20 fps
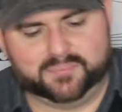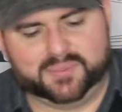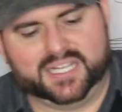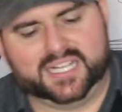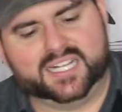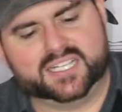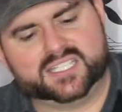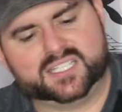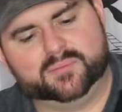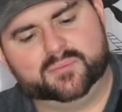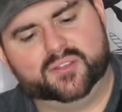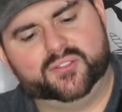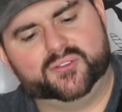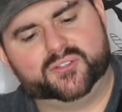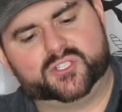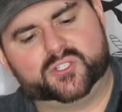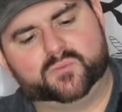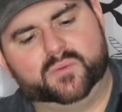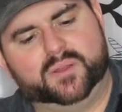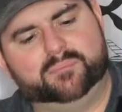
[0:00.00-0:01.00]
But I got some
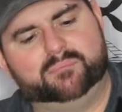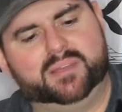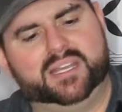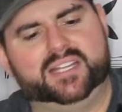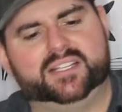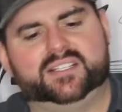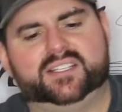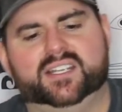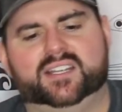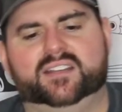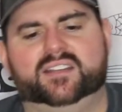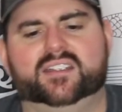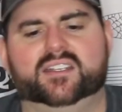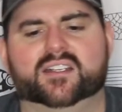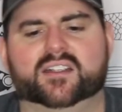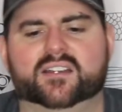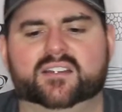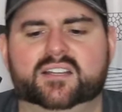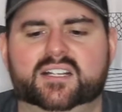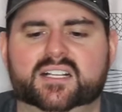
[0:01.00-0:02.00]
other swim baits in
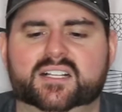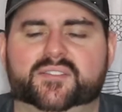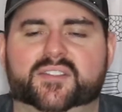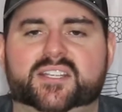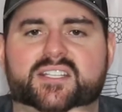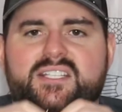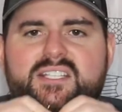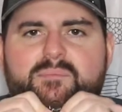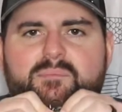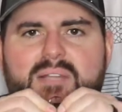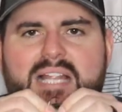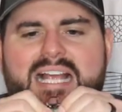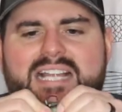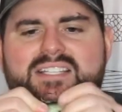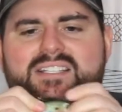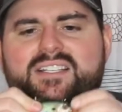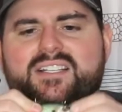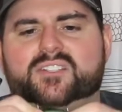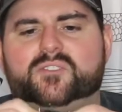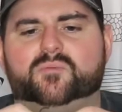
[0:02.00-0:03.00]
here. This is a
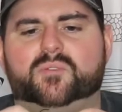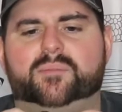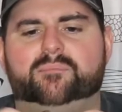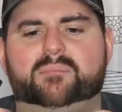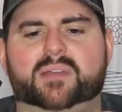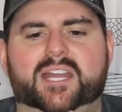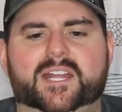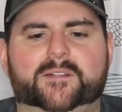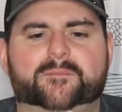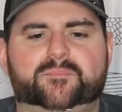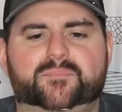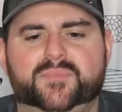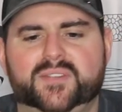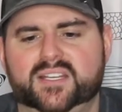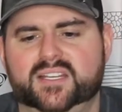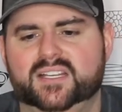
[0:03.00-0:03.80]
plastic swim bait.